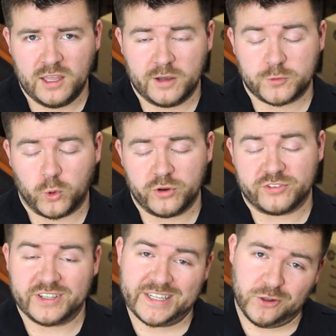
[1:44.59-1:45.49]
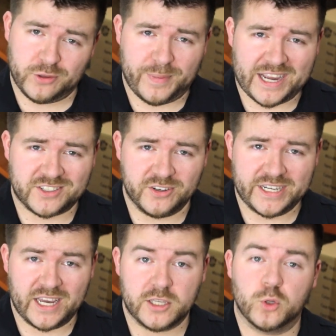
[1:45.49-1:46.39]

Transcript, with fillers: Of course, to kill the bacteria,